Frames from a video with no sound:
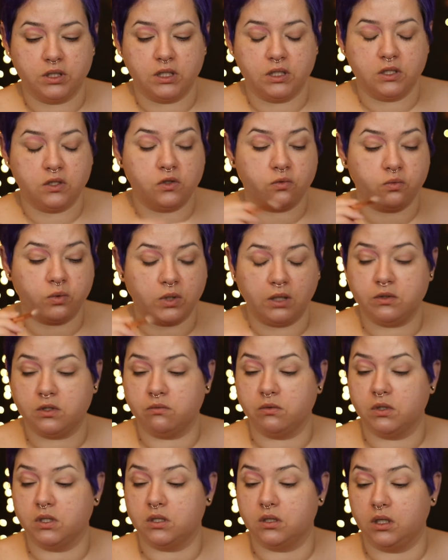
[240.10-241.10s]
This is what I was
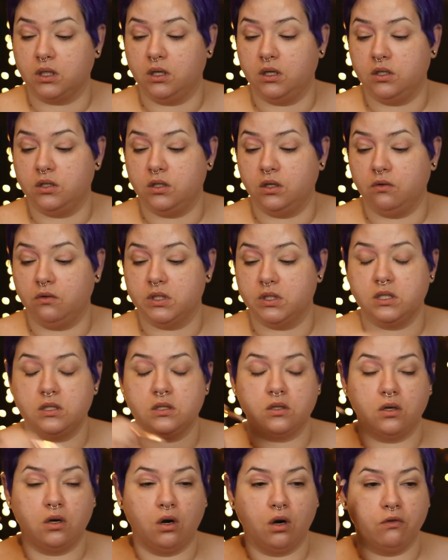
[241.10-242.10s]
originally going to do. This is an
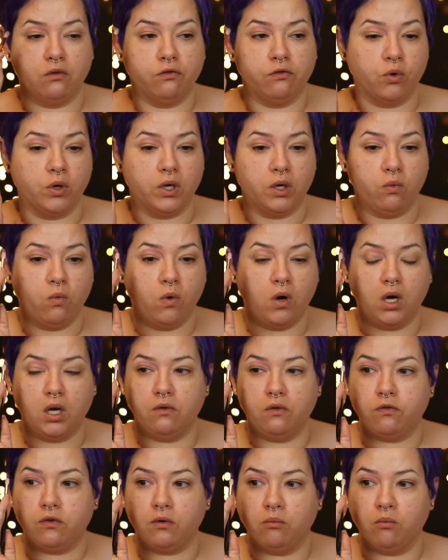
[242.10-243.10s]
R41
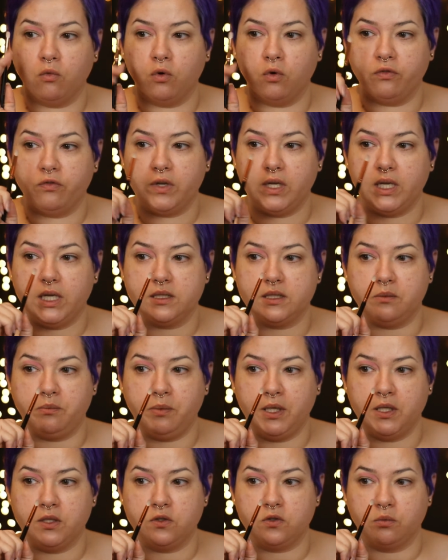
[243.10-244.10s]
from Morphe. It's a
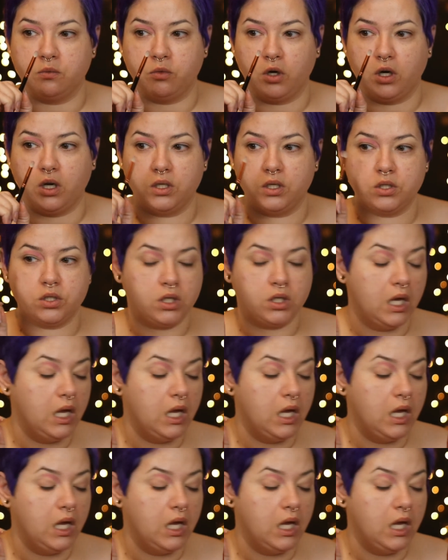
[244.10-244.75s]
pencil brush.